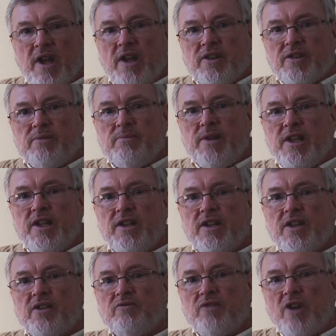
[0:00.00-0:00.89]
The
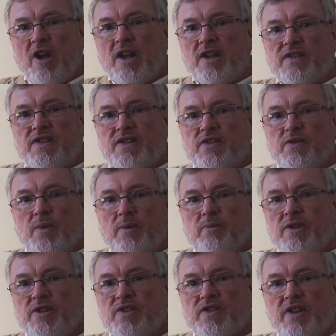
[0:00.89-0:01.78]
meaning arises
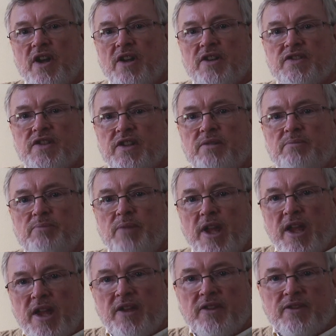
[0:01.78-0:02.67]
when we start to
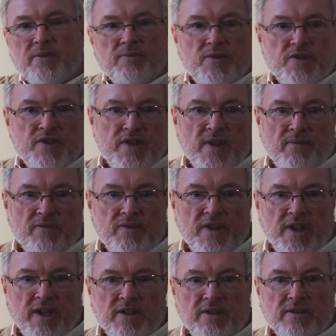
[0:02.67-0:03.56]
compare them with
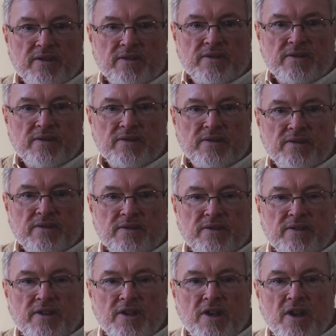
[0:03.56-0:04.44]
something.
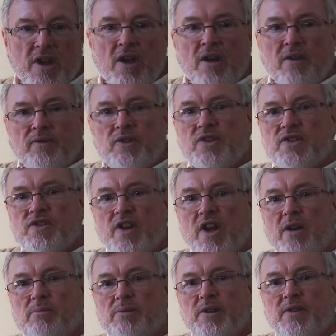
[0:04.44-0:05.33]
For
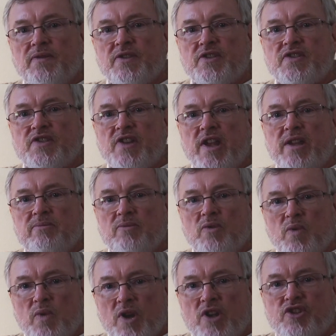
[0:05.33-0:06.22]
example, if the
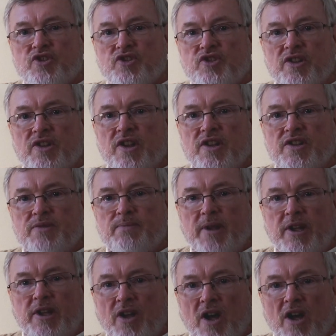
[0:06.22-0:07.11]
same question has
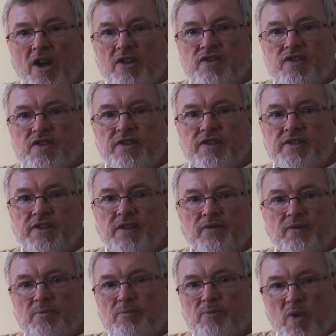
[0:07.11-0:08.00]
been asked at
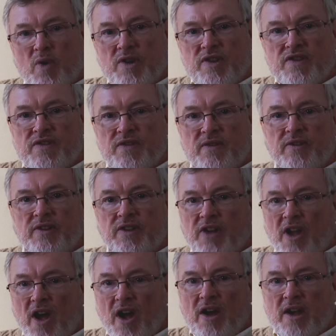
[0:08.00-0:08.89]
different points in
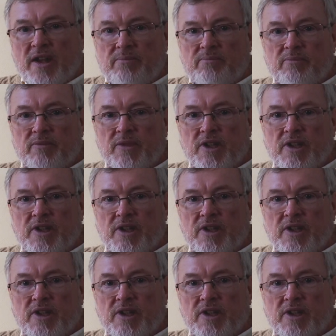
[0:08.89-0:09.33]
time,